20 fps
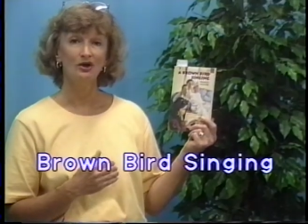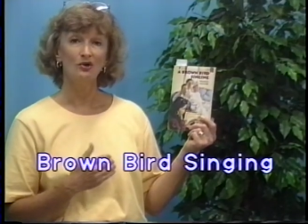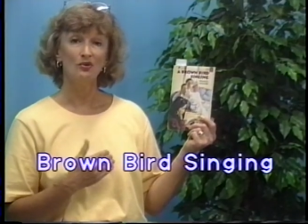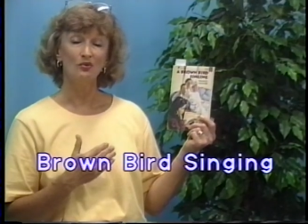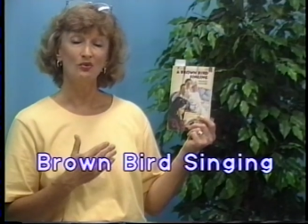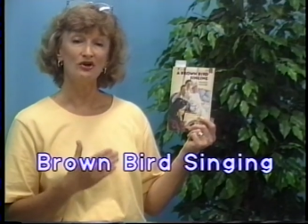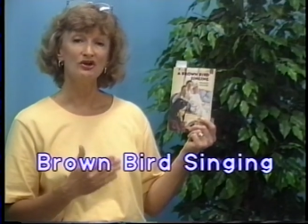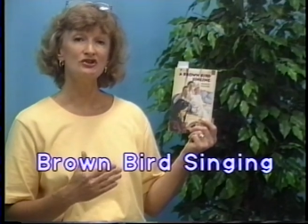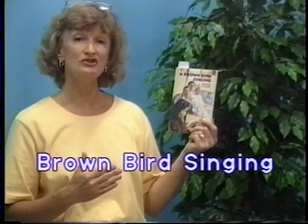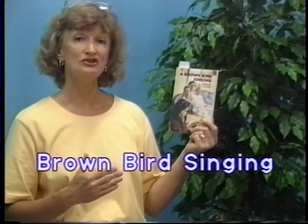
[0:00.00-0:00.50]

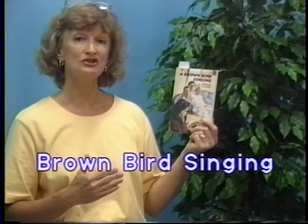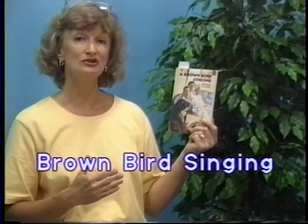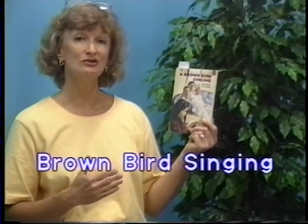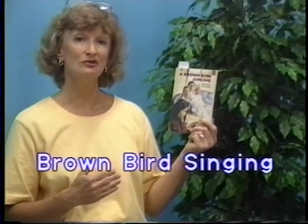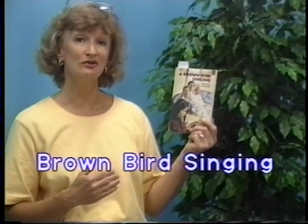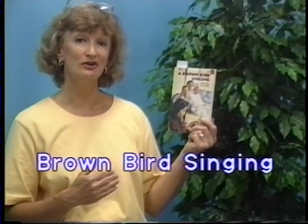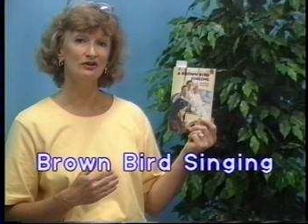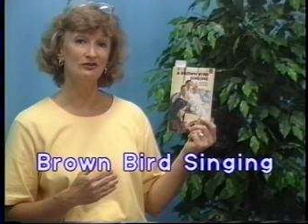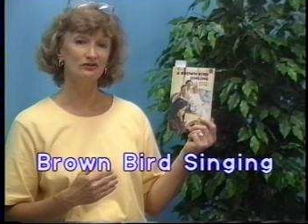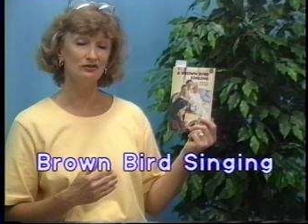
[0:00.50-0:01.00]
What is she
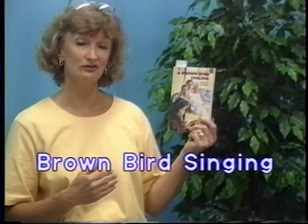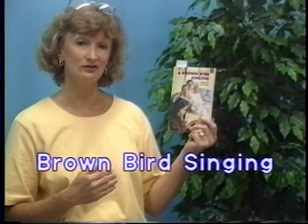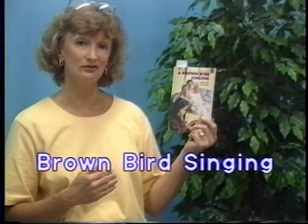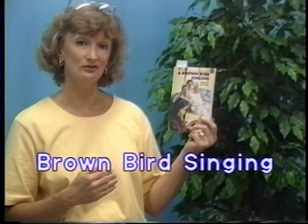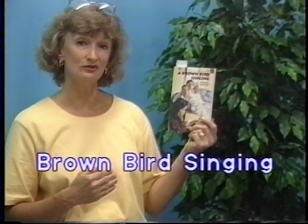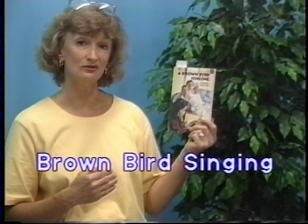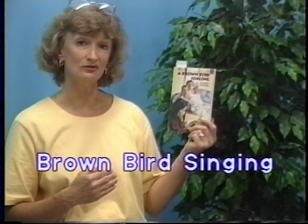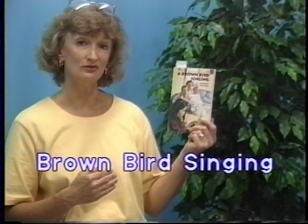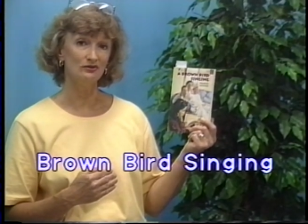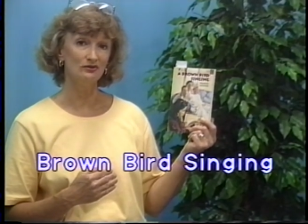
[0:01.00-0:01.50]
going to
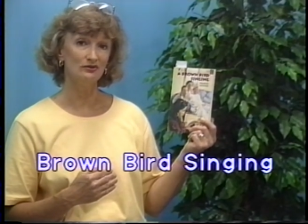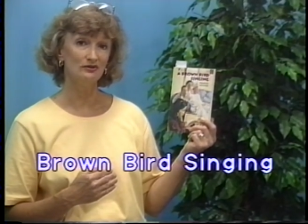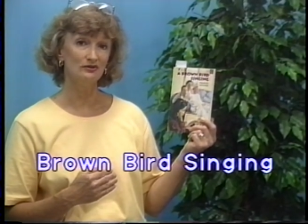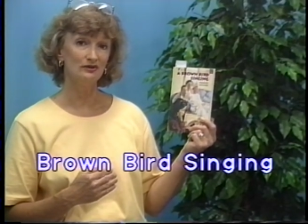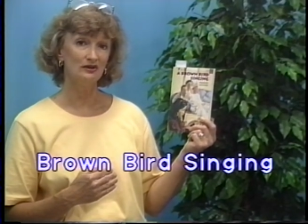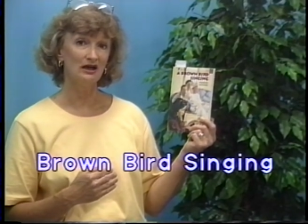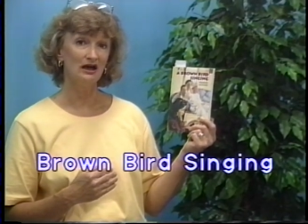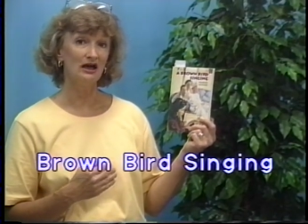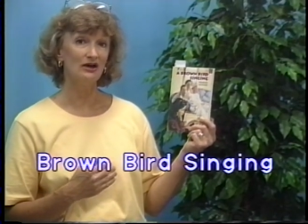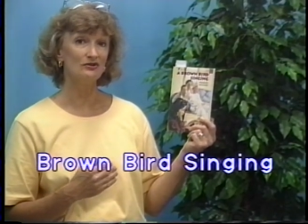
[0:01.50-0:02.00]
do?
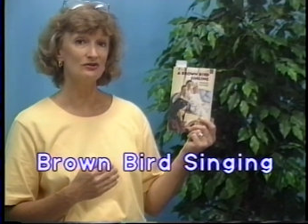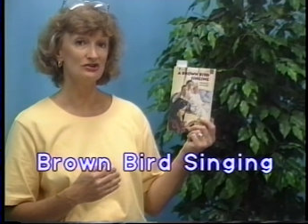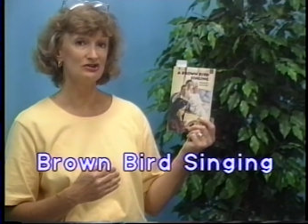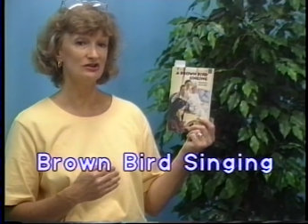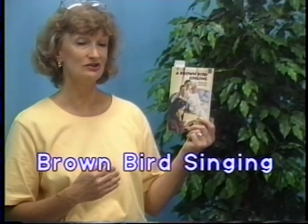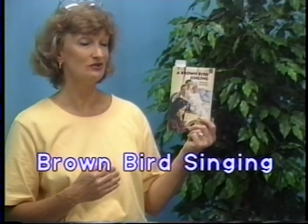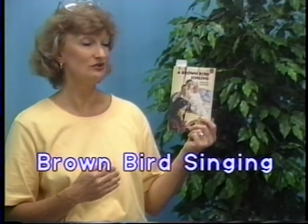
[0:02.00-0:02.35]
How is she